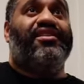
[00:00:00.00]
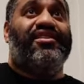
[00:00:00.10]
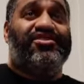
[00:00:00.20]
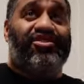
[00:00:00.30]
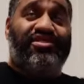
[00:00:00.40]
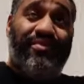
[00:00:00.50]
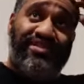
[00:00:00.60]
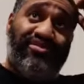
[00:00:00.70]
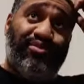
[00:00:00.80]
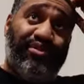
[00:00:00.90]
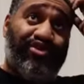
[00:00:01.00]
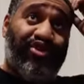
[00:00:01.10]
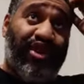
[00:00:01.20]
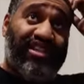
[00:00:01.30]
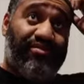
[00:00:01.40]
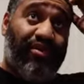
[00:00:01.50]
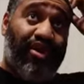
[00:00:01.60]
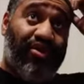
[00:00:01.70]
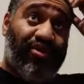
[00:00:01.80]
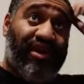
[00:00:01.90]
So it's the Best of Super Junior Night
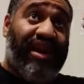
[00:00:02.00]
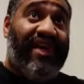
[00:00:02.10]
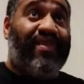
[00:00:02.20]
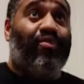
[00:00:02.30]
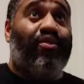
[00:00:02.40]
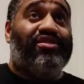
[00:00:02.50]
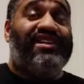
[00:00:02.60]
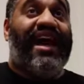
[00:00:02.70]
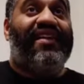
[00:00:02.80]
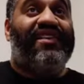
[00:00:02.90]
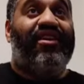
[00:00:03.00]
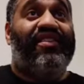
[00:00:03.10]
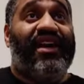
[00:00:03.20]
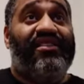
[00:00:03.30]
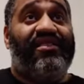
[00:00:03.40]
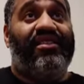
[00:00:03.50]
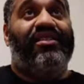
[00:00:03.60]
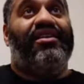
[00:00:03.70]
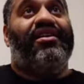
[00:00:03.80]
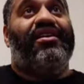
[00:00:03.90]
tomorrow, and then World Tag League on the
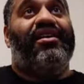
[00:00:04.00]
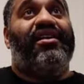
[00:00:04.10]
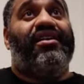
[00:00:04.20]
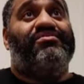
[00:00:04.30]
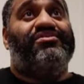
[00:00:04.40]
18th.